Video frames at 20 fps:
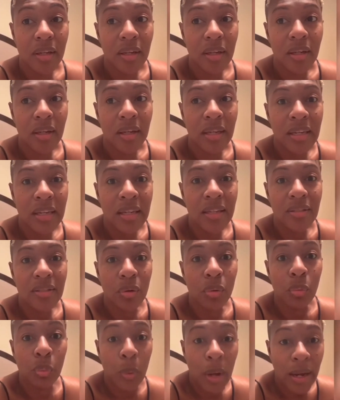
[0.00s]
eat
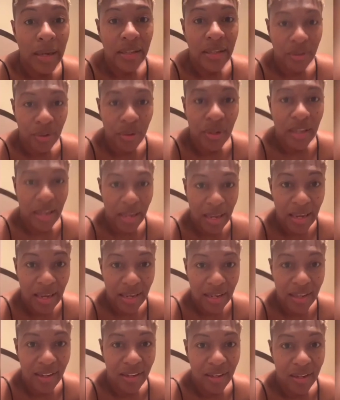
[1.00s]
regular
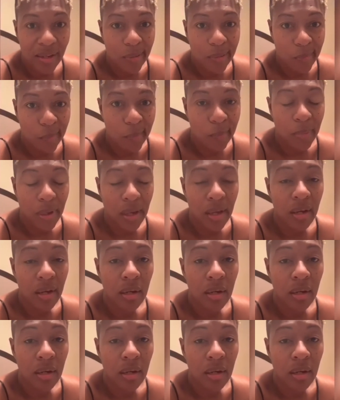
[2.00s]
cake, but